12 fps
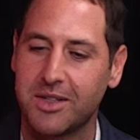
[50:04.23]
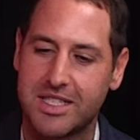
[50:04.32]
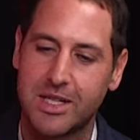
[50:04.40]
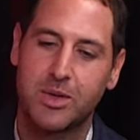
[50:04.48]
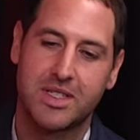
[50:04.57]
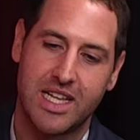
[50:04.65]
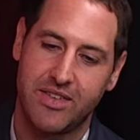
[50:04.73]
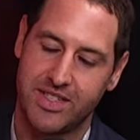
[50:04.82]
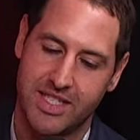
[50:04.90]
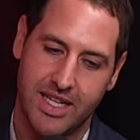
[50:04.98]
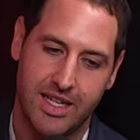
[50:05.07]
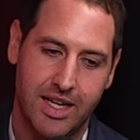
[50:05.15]
I'll stick with
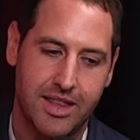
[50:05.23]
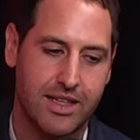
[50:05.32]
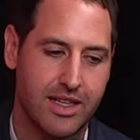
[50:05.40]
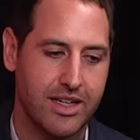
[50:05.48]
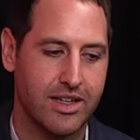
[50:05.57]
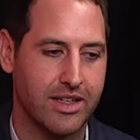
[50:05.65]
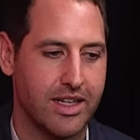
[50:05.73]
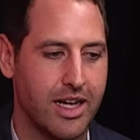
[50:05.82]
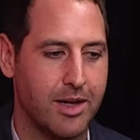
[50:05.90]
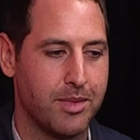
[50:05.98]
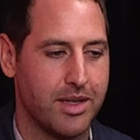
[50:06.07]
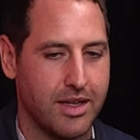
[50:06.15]
17. I think they're going to
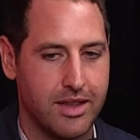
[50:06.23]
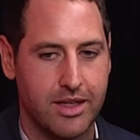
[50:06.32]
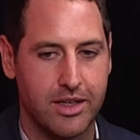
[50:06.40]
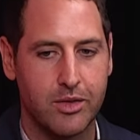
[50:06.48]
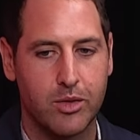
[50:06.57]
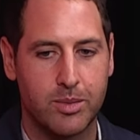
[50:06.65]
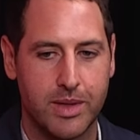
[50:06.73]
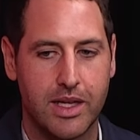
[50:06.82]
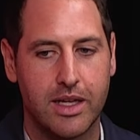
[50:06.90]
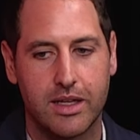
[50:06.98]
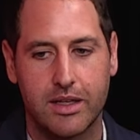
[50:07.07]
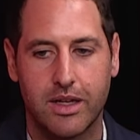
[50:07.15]
come and I think it will
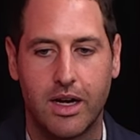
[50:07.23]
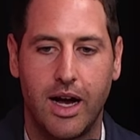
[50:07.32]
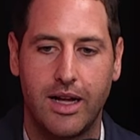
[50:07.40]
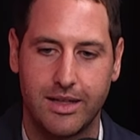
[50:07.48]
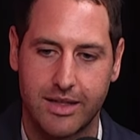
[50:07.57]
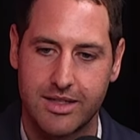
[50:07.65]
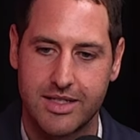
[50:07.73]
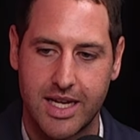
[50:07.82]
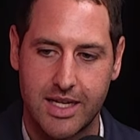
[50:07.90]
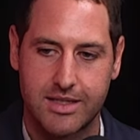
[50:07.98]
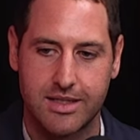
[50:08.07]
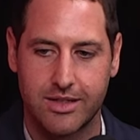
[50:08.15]
be highly
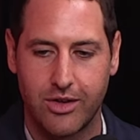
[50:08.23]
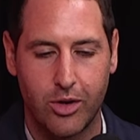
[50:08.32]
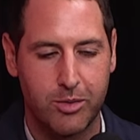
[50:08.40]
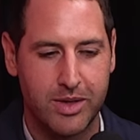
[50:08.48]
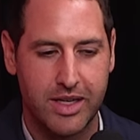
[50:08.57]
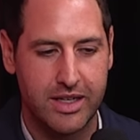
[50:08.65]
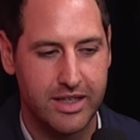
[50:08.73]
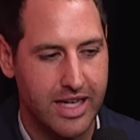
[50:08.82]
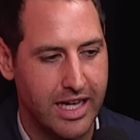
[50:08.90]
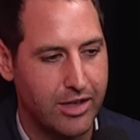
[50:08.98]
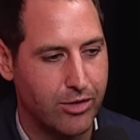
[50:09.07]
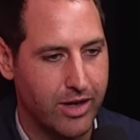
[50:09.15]
contested. Opening,
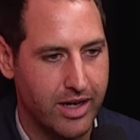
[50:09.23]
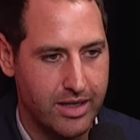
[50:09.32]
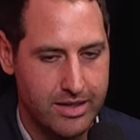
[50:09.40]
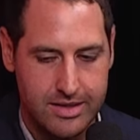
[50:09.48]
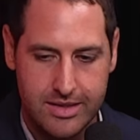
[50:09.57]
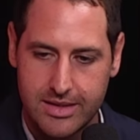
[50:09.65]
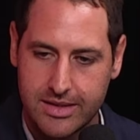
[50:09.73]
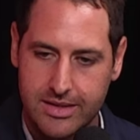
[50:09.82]
gather round.